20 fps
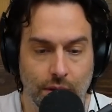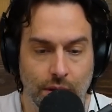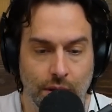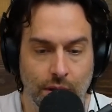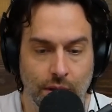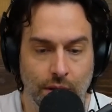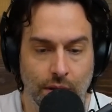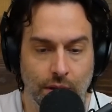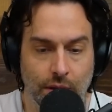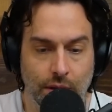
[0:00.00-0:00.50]

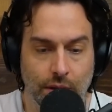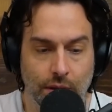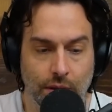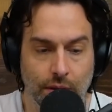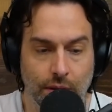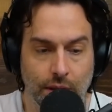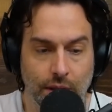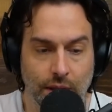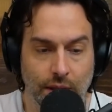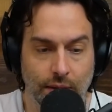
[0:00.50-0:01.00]

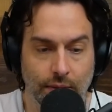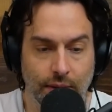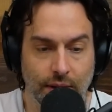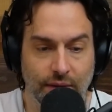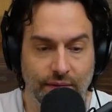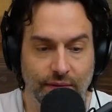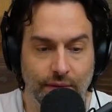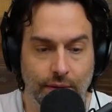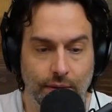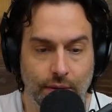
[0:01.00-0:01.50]

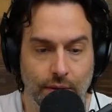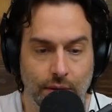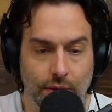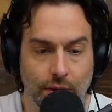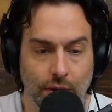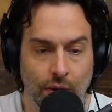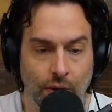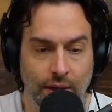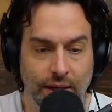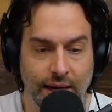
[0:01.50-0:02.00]
whatever.
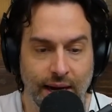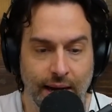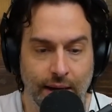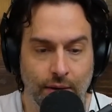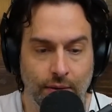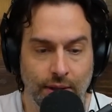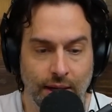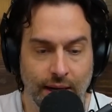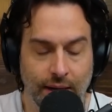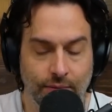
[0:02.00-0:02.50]

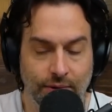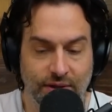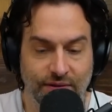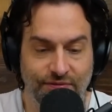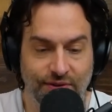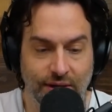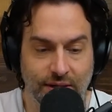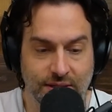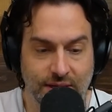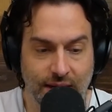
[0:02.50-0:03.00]
Oleato line? What the
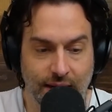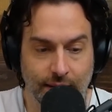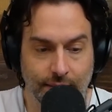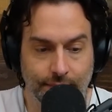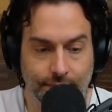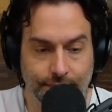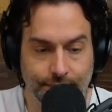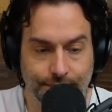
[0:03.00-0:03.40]
fuck is that?